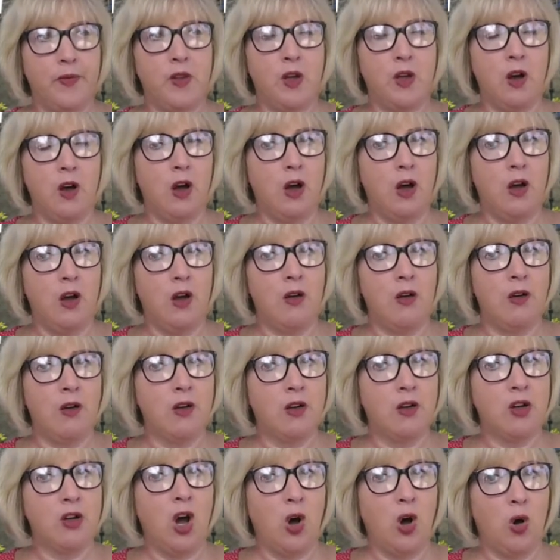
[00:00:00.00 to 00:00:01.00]
not
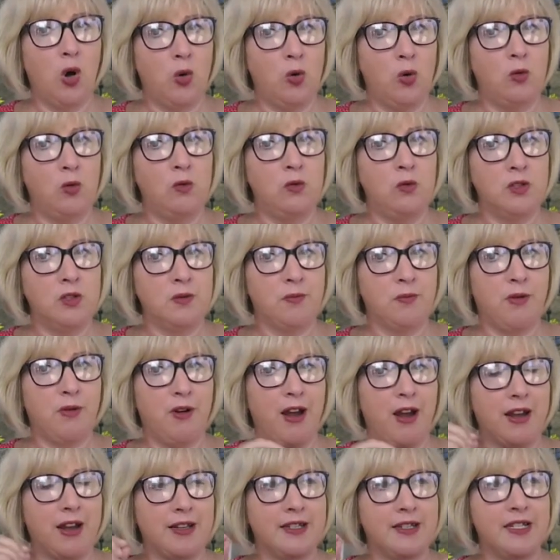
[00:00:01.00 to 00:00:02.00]
gold
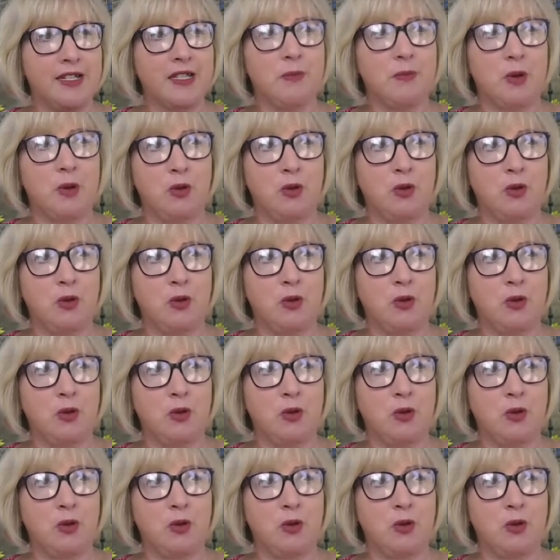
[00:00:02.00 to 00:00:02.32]
practice,